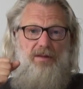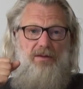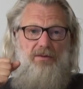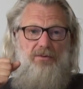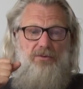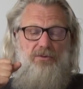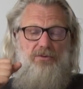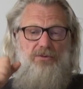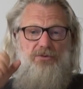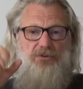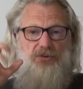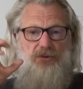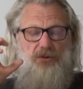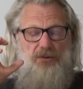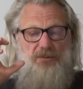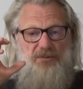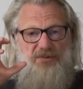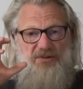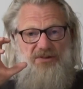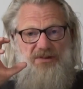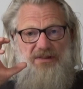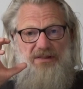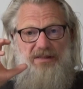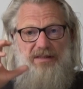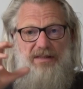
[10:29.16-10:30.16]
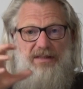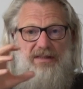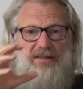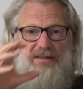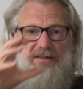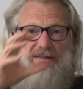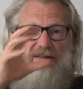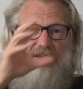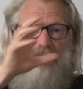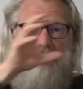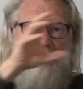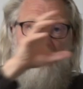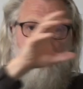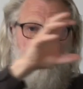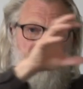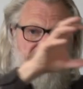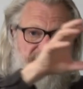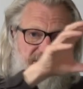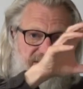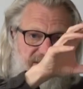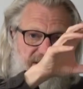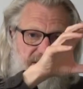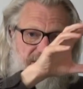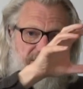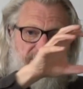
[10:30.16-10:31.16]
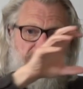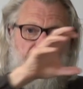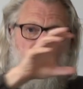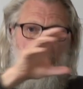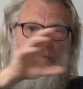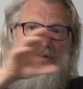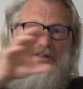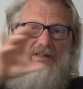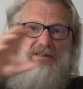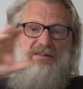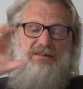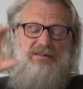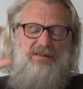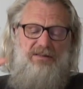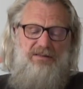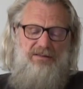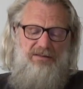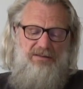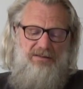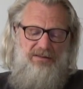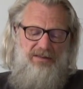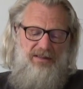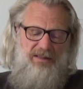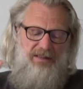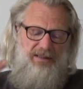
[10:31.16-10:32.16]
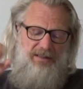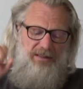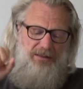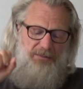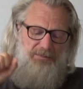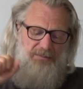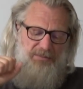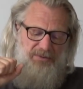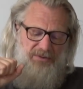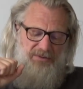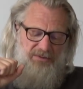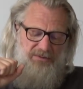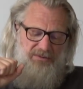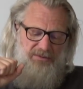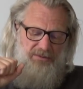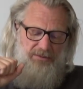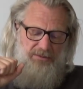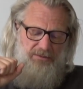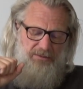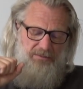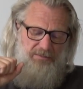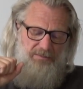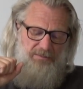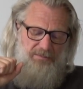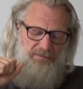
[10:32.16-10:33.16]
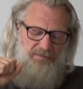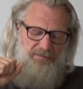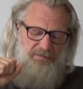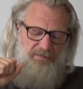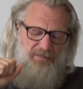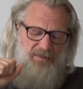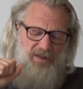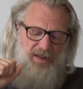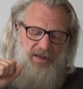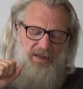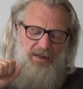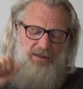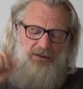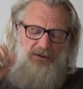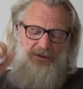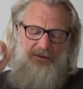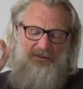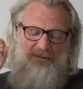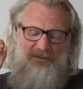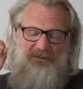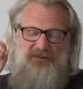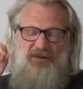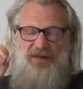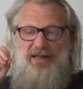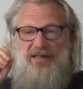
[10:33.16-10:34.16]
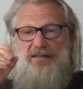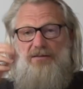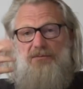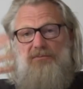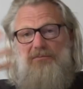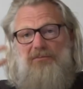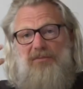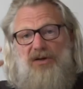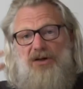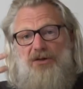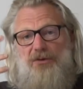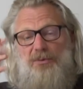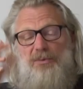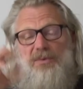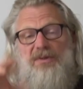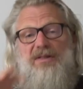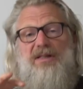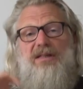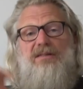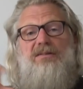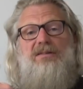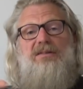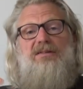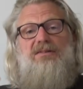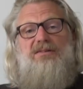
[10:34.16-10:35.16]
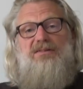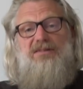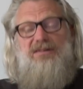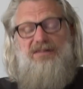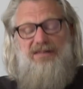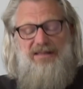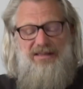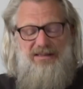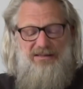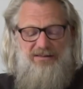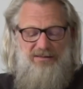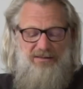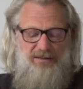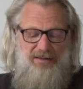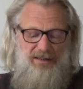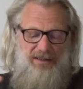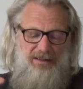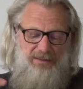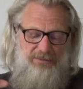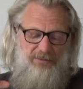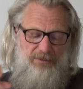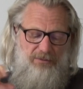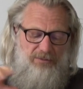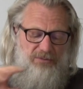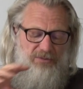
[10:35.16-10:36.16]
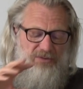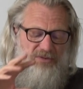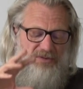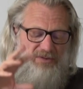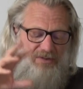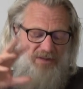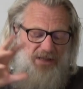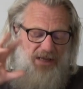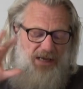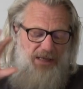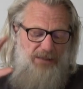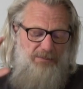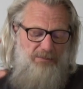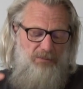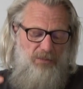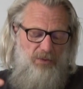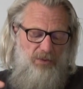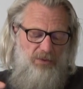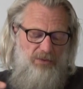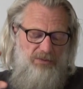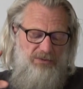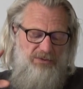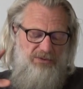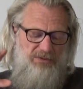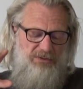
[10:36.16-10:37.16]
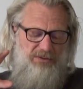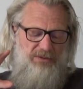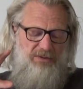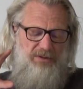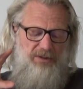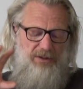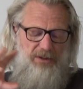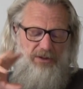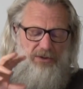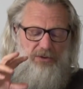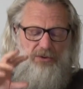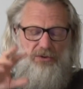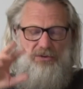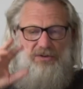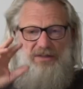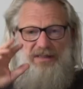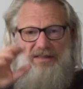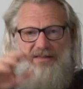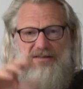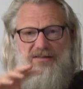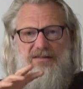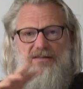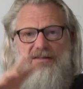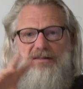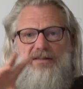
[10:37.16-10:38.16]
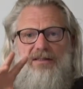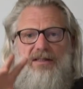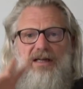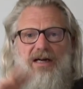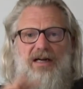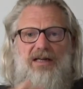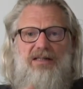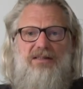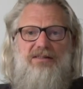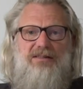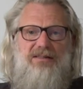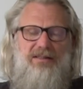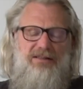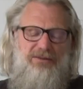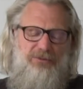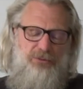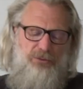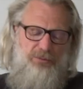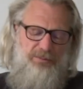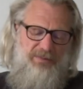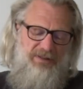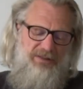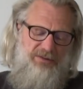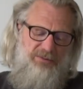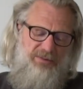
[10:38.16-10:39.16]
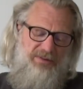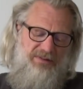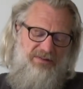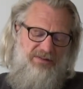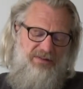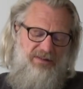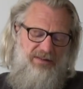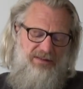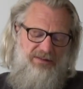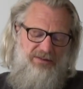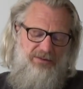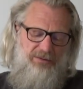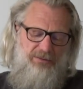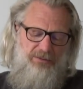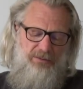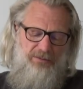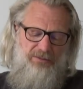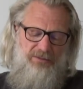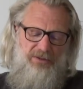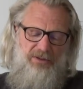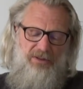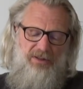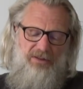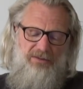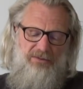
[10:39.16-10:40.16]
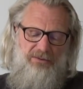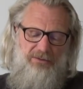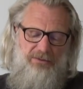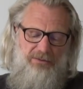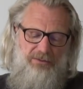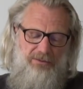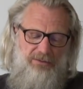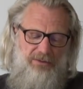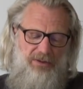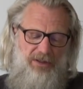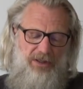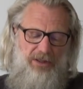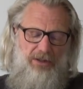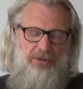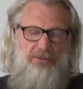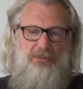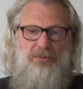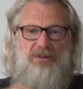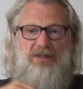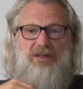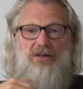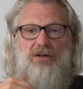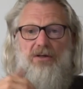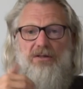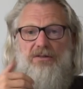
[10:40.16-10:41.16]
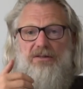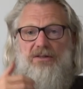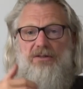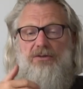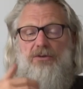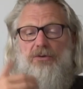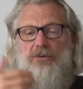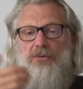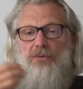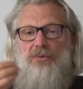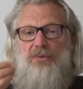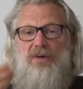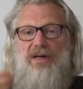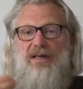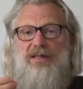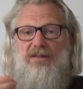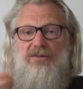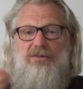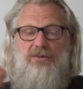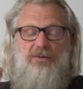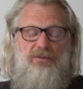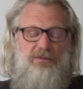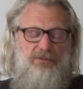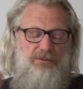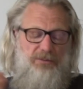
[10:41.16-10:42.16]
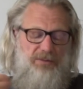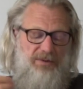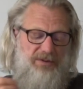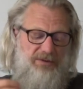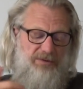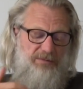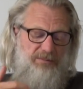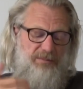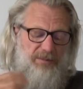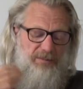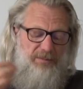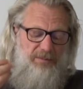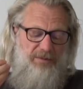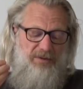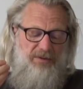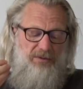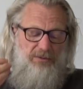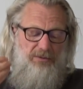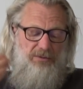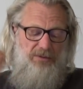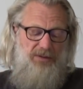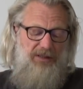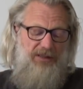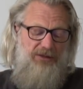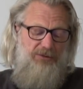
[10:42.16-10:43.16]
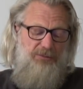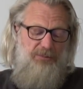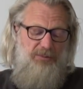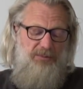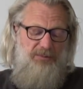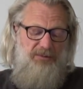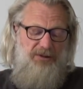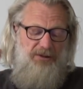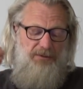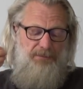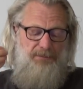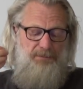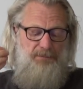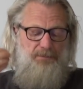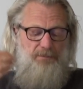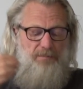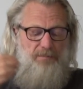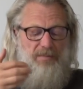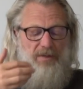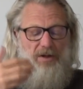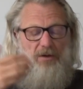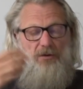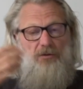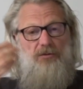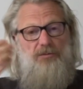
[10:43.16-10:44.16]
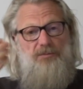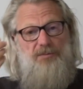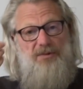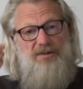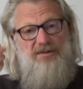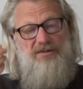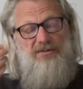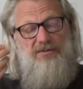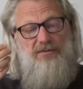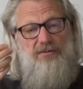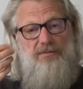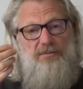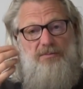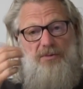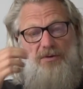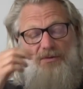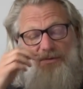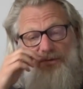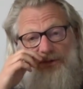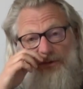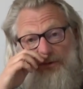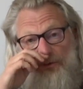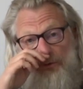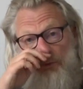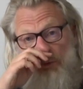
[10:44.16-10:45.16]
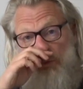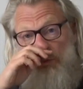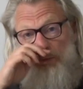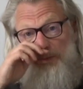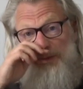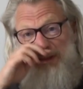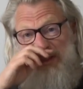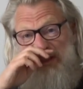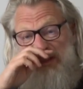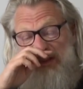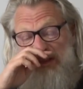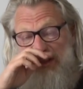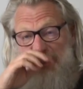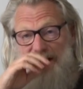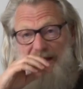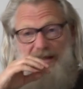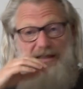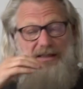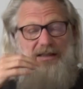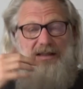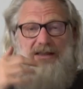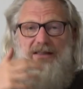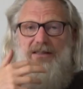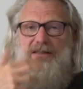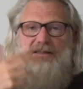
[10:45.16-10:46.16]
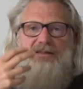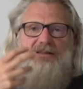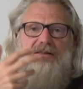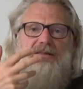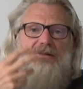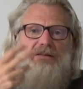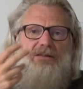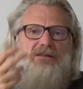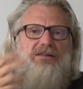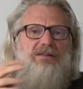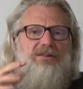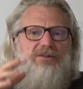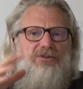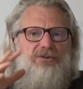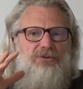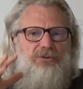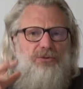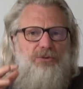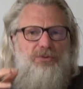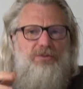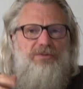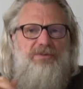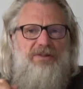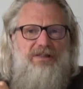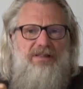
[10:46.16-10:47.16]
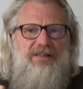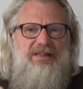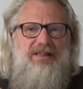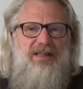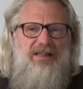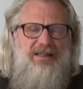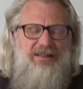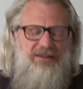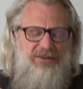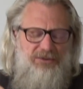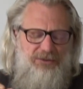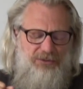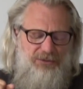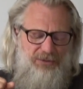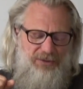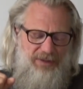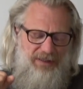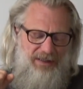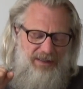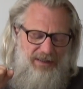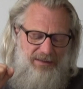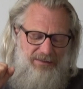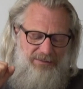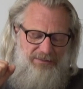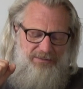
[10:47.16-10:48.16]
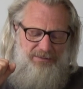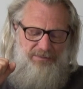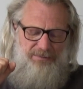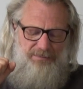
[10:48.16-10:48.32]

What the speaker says: So Scrum's DNA is self-organization and empiricism. The fact, by the way, that the sex life of slime molds connects nicely to my translation of the article regarding the rights of trans women of Professor Rubbeke is sort of a nice to have.